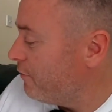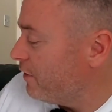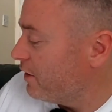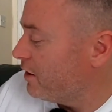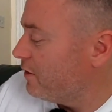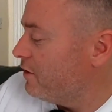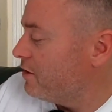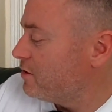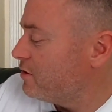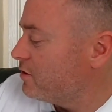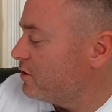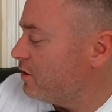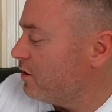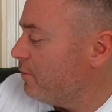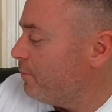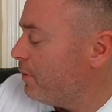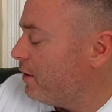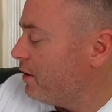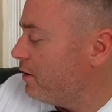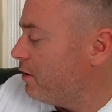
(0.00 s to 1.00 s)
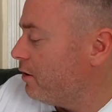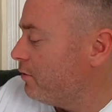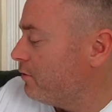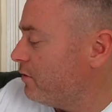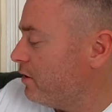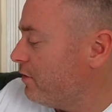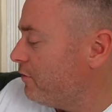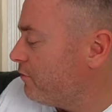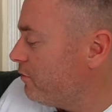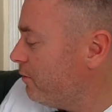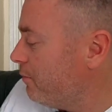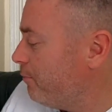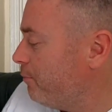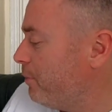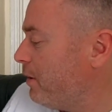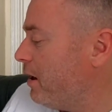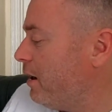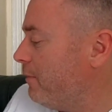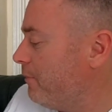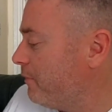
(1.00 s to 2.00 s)
I'm thinking this is going to be no different.
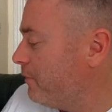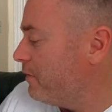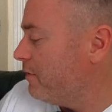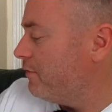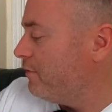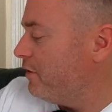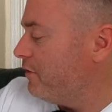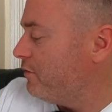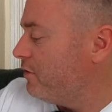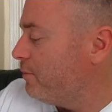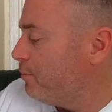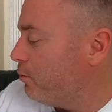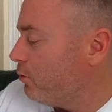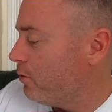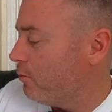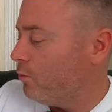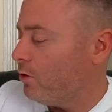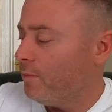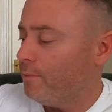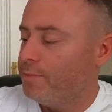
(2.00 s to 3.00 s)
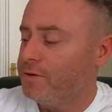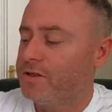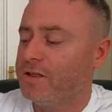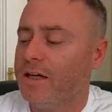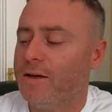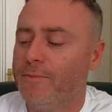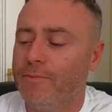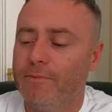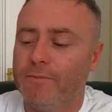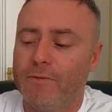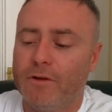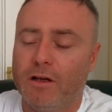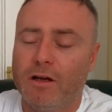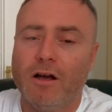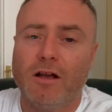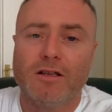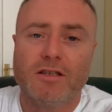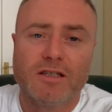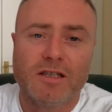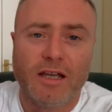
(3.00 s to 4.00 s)
But 50.1%,
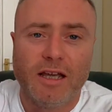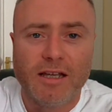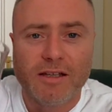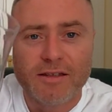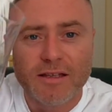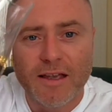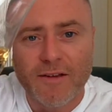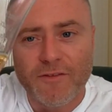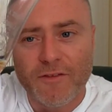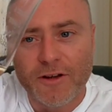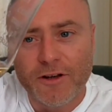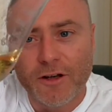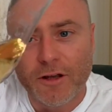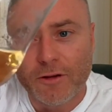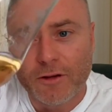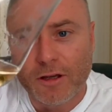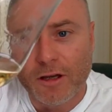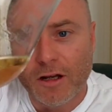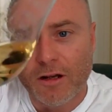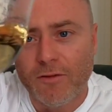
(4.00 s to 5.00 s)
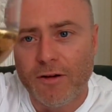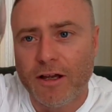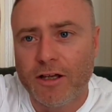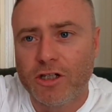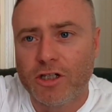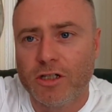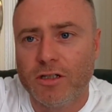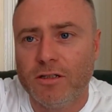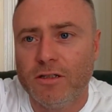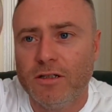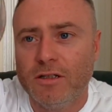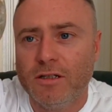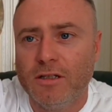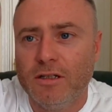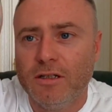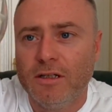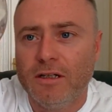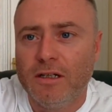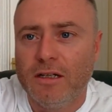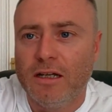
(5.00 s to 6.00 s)
I'd say definitely no coloration,
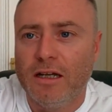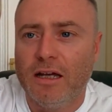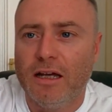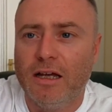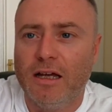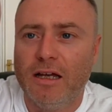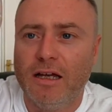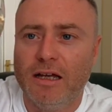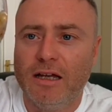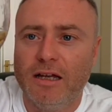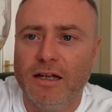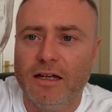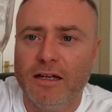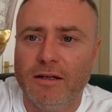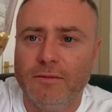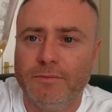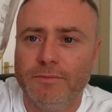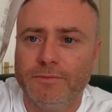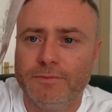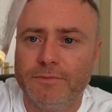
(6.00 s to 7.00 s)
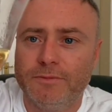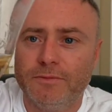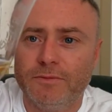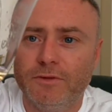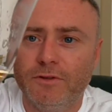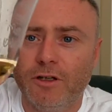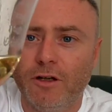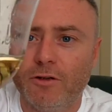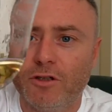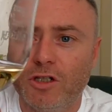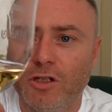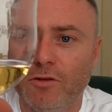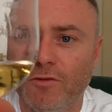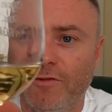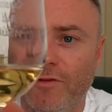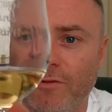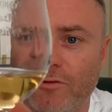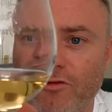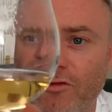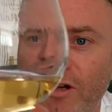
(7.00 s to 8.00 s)
no chill
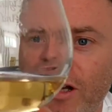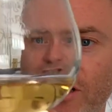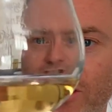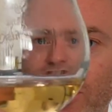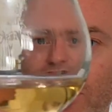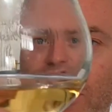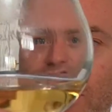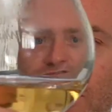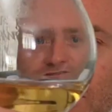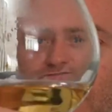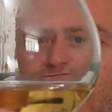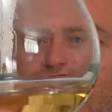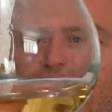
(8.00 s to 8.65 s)
filtration.